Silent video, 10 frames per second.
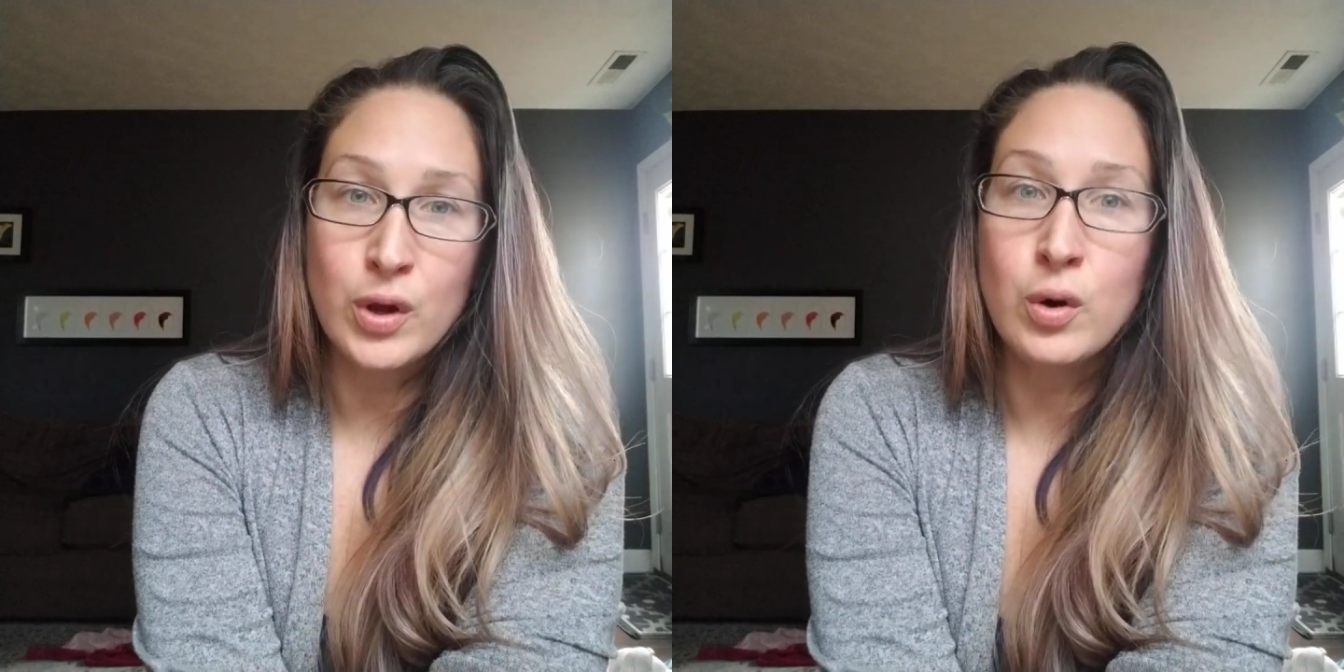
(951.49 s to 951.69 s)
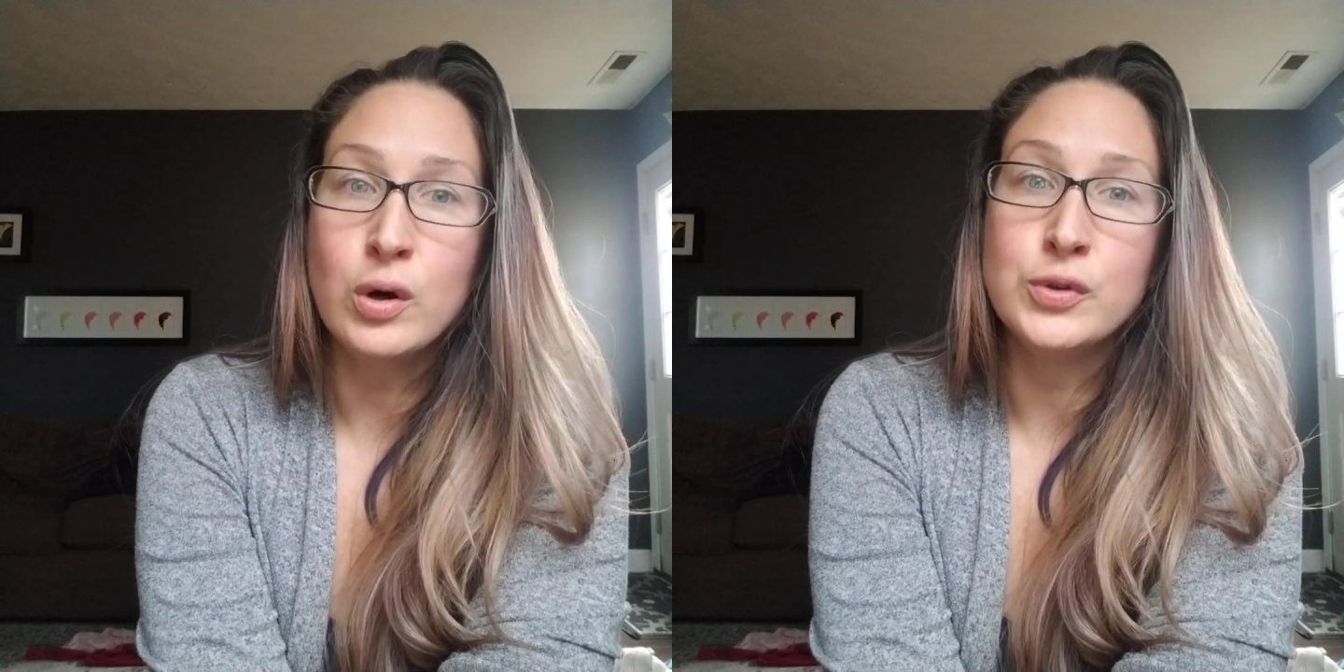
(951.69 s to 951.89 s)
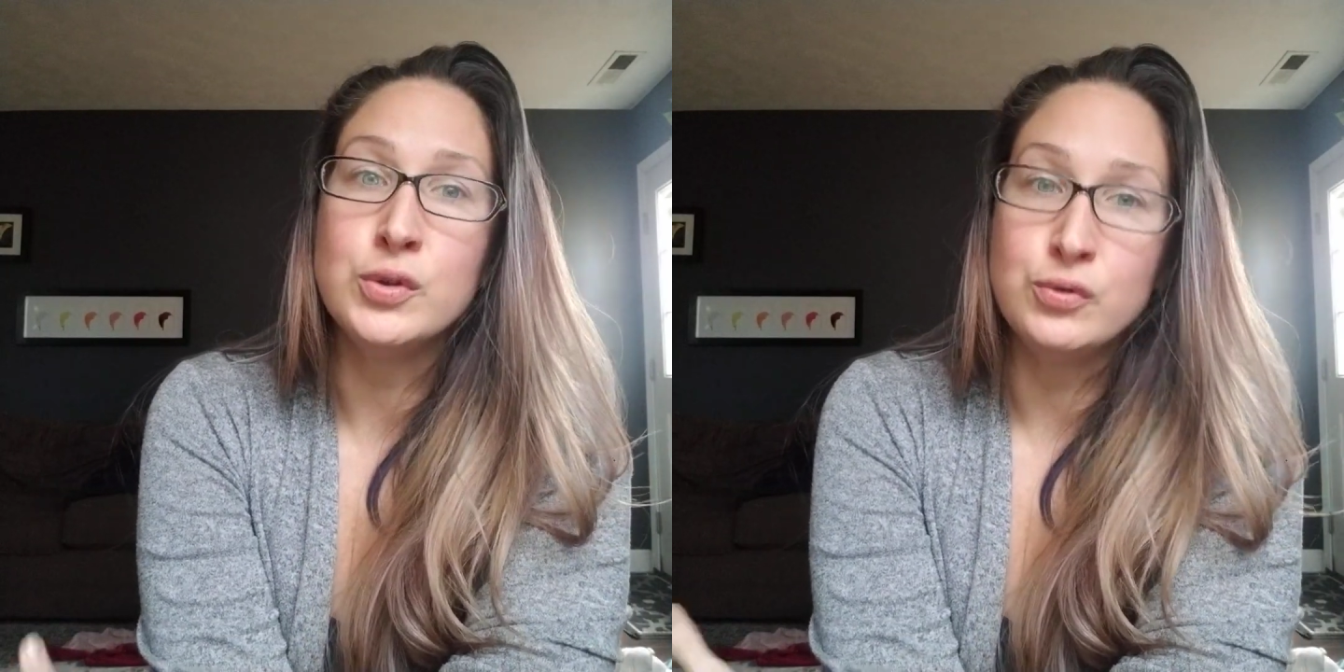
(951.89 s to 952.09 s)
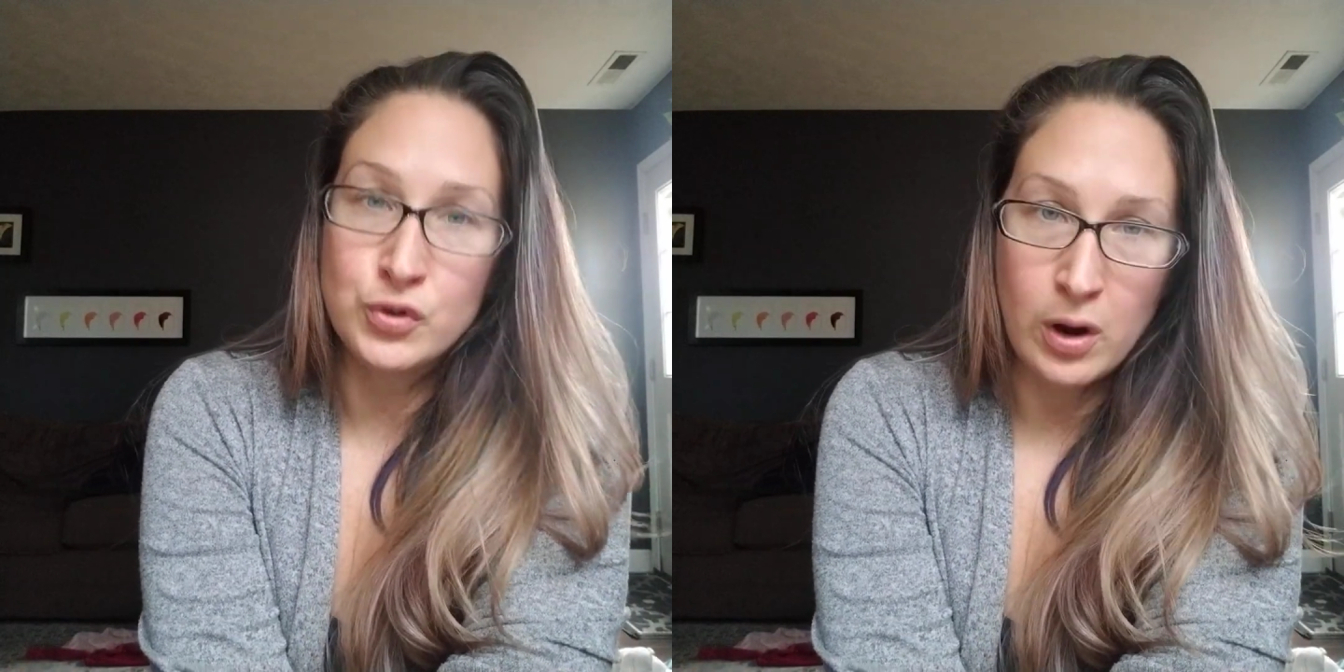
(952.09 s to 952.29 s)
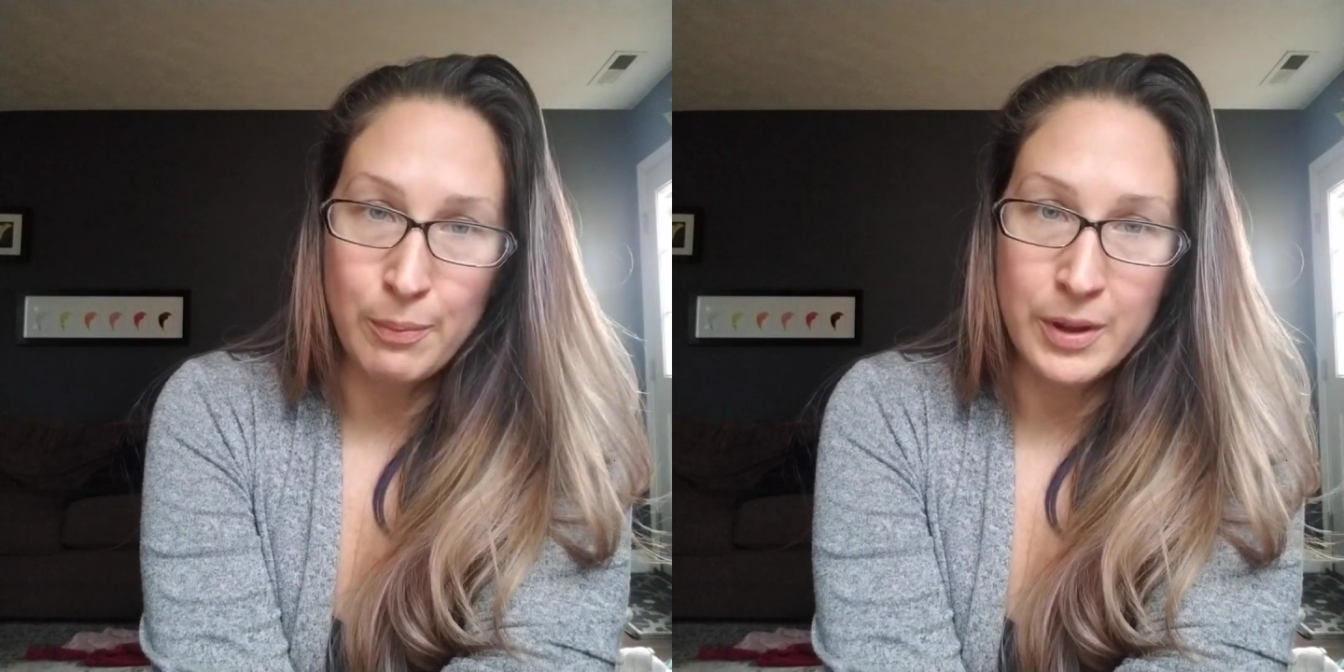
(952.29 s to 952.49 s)
called
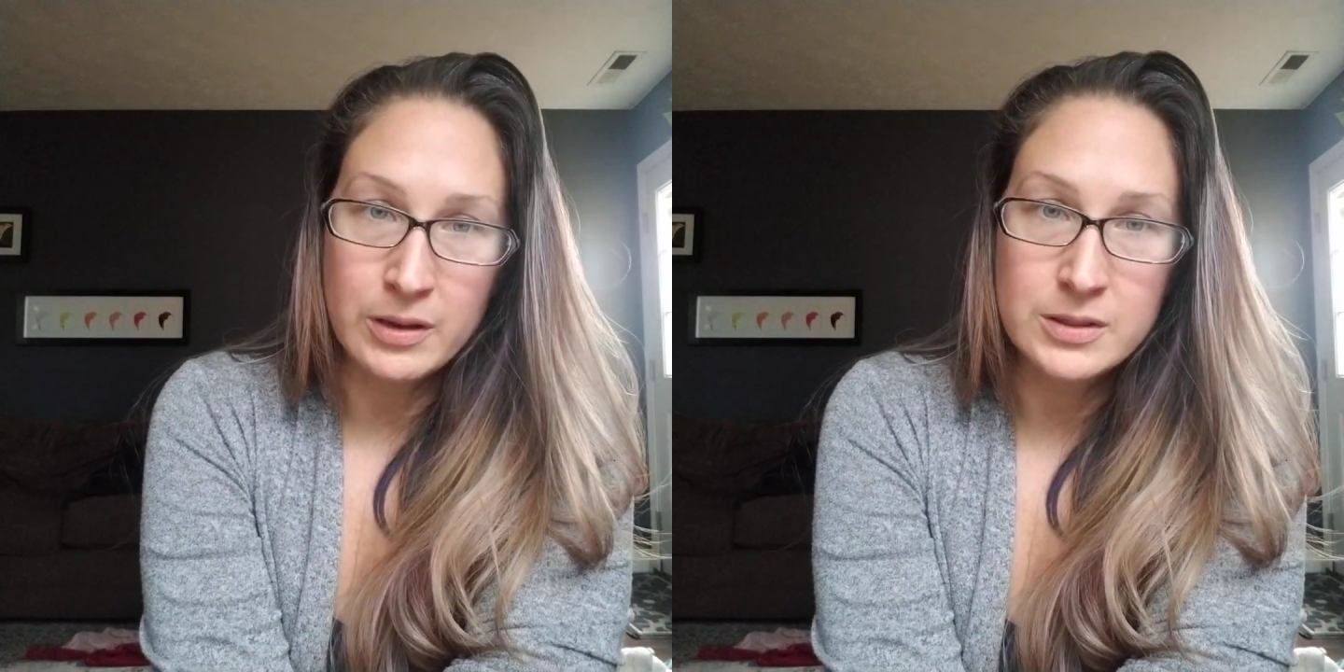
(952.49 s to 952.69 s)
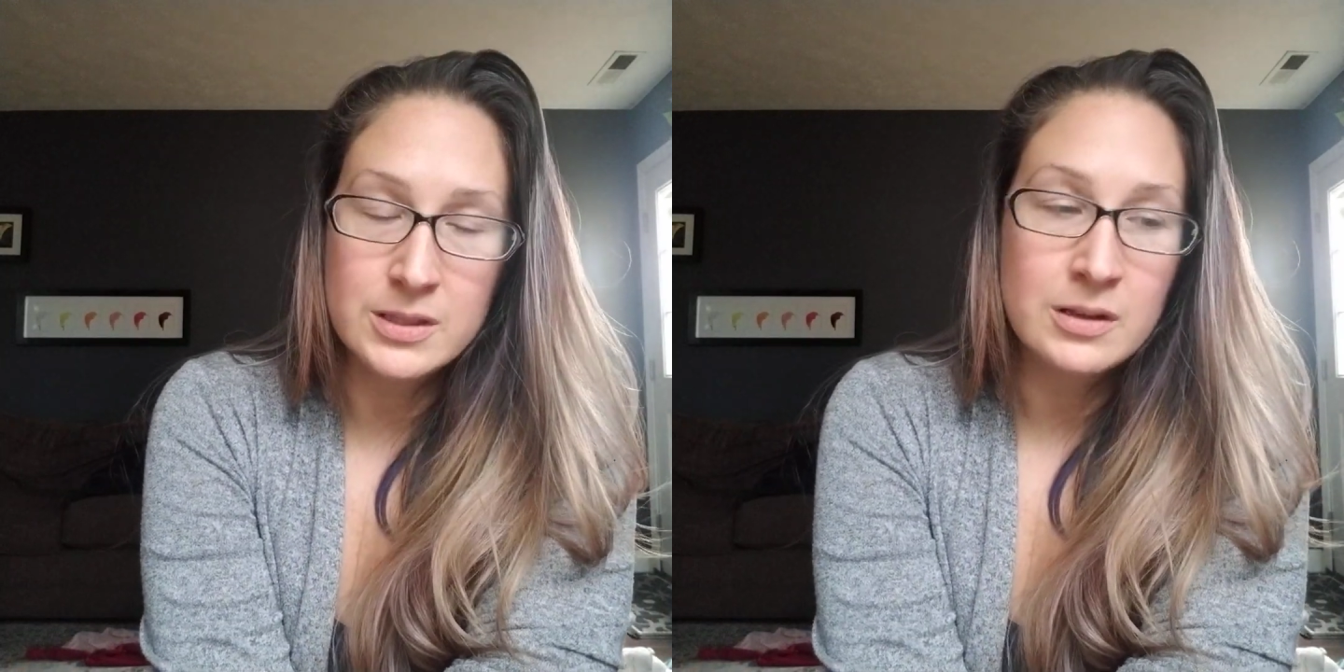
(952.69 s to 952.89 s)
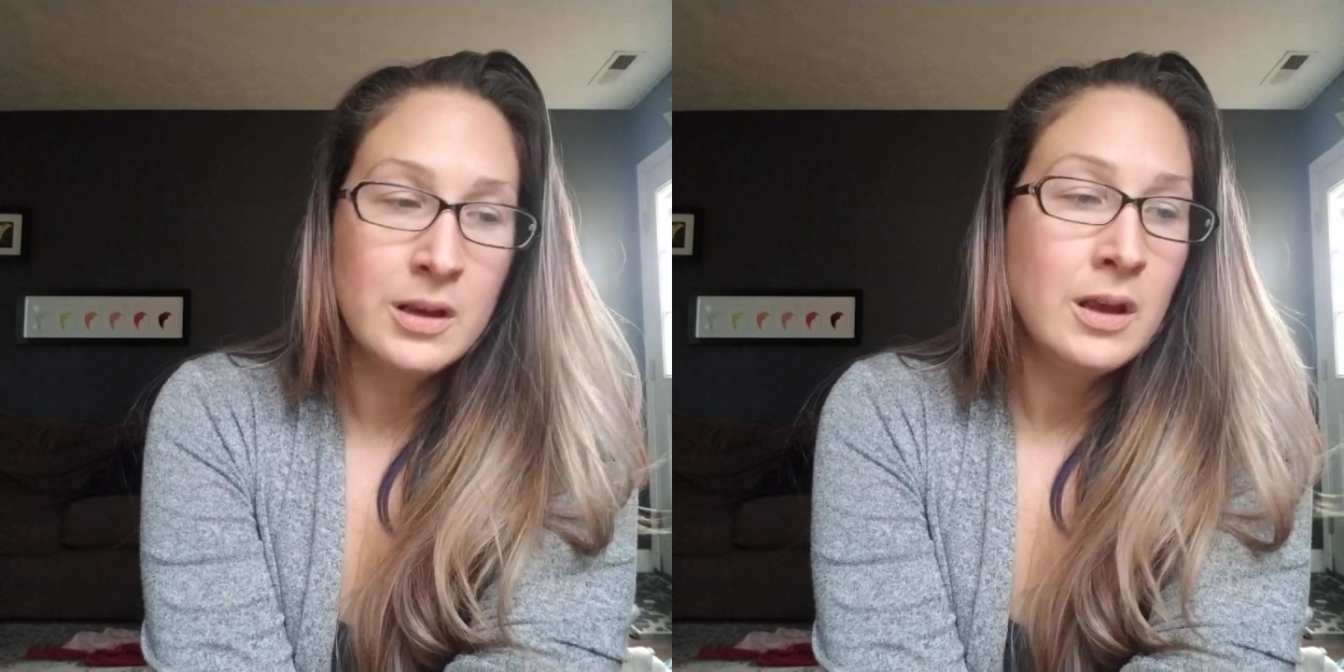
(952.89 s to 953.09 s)
nootropics.